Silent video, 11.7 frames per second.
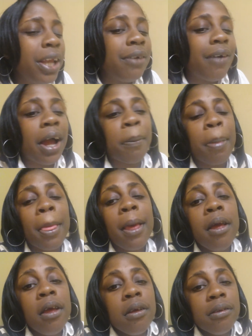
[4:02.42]
anyway,
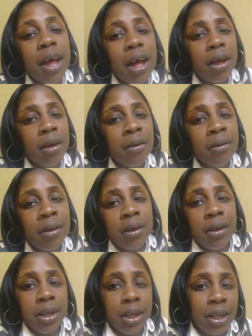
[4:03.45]
so,
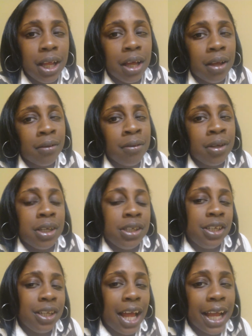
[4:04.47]
you know,
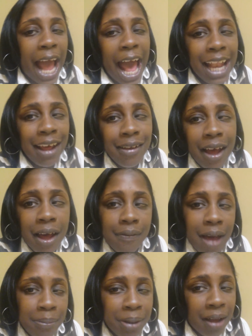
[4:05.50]
she like, I don't know if
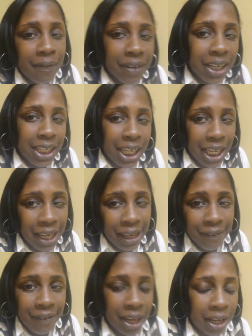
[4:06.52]
I'm going to
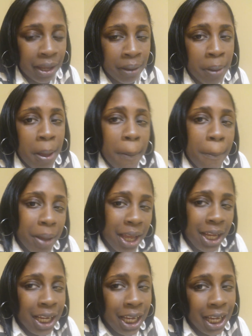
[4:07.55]
forgive him,
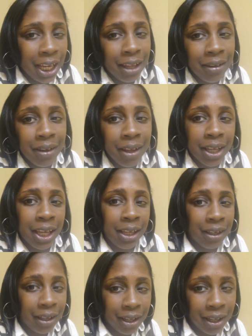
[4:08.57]
but he is looking
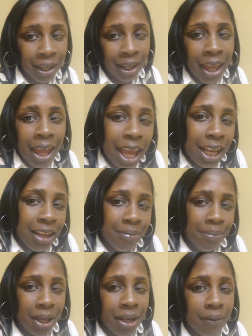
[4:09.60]
good, and it's
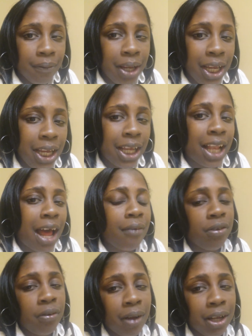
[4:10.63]
been a week, and
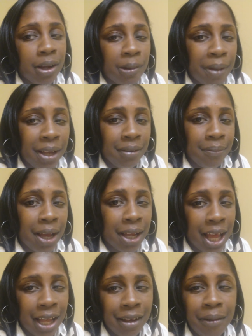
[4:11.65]
I do want to go back to my
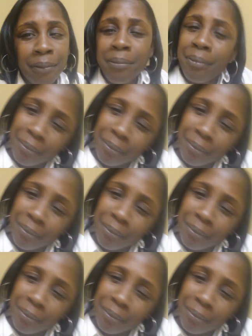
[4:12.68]
condo.